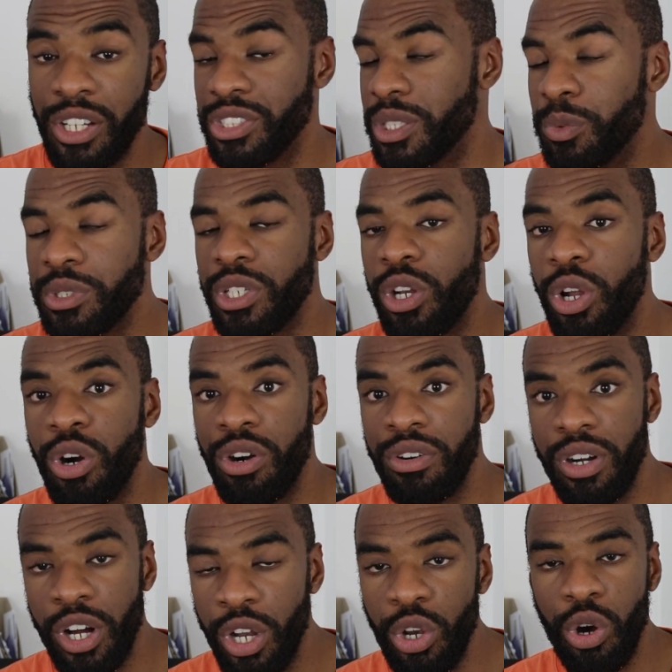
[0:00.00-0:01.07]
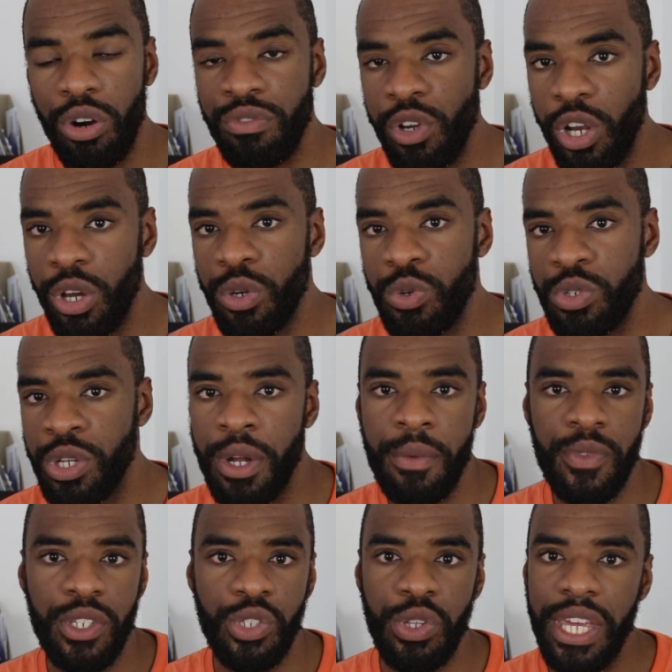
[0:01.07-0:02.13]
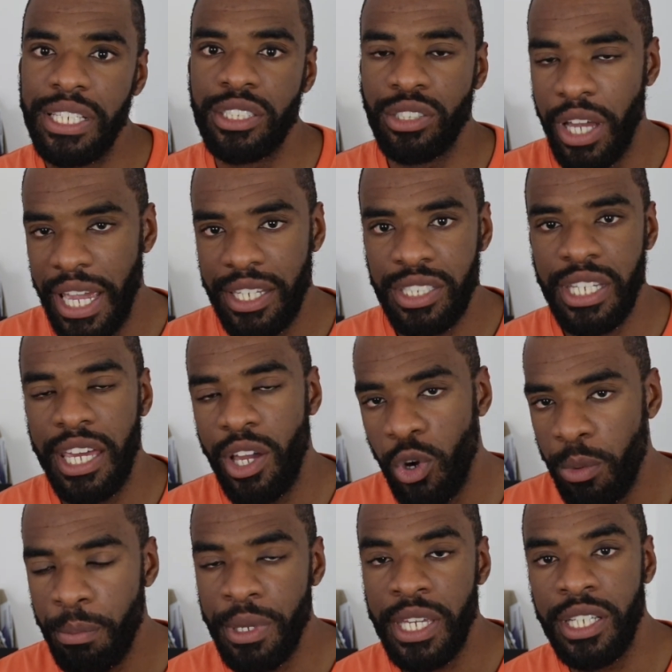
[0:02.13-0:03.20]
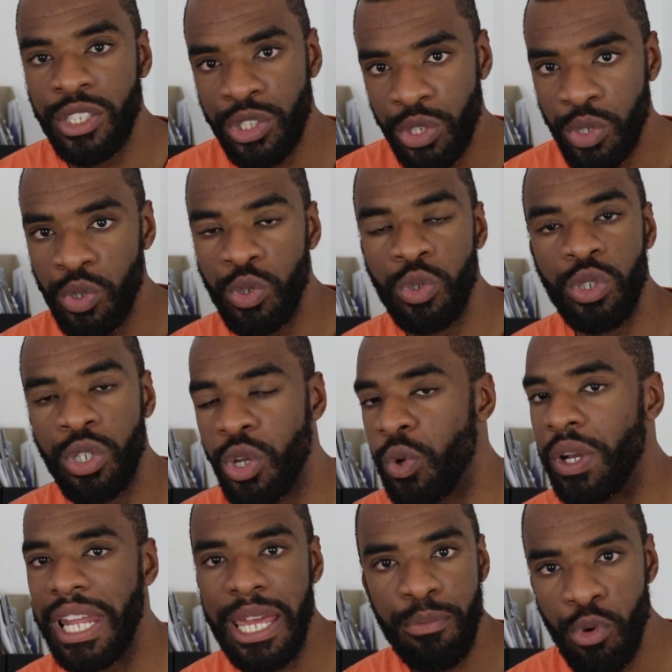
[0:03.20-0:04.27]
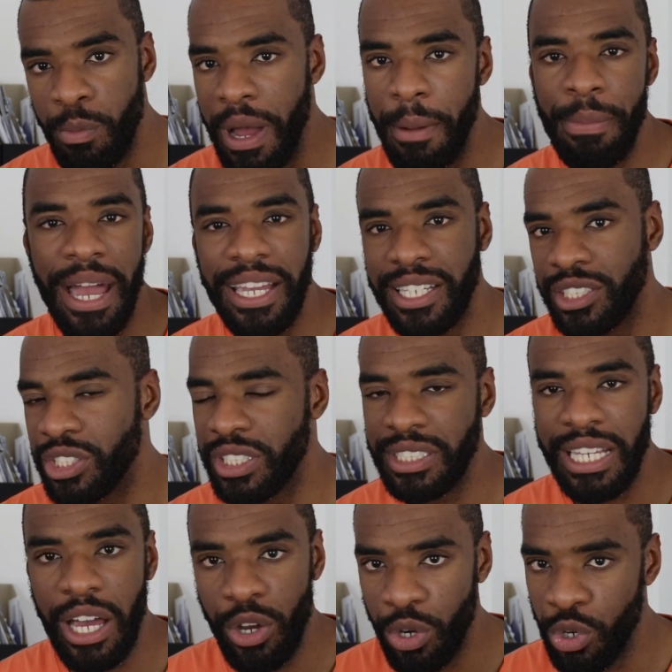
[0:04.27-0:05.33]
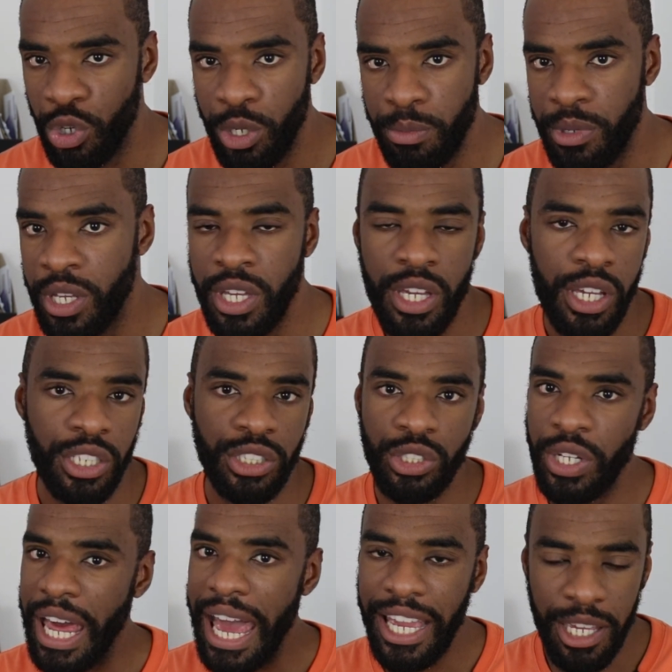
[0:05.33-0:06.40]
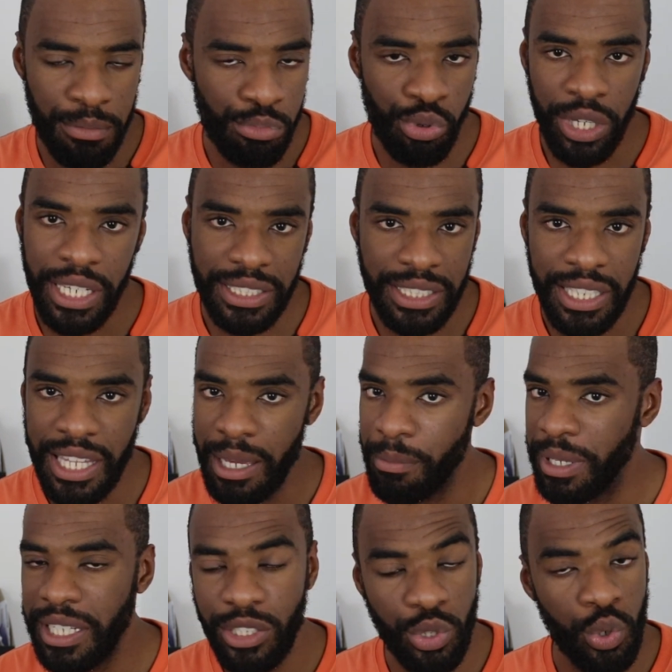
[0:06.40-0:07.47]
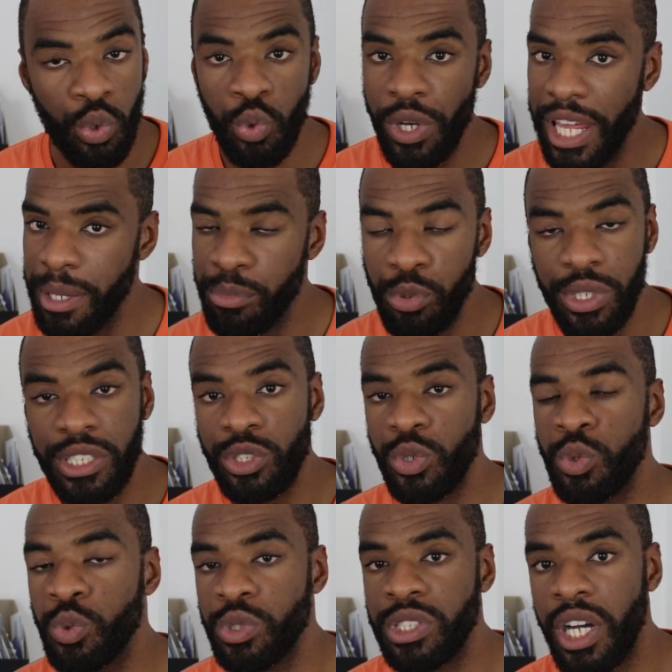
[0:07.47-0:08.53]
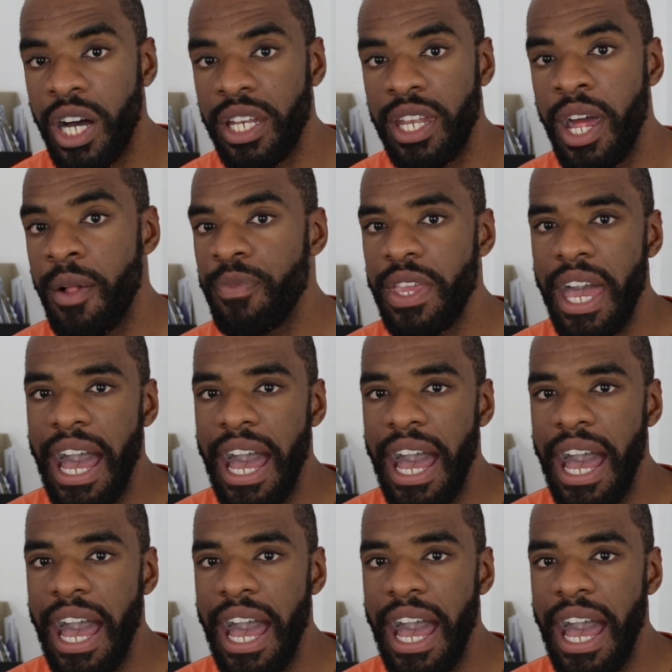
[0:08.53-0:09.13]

because it was a lot of, a lot of load. So they started to help me to, you know, label my packages at home so that I can bring it to them and it's all labeled, it's all done.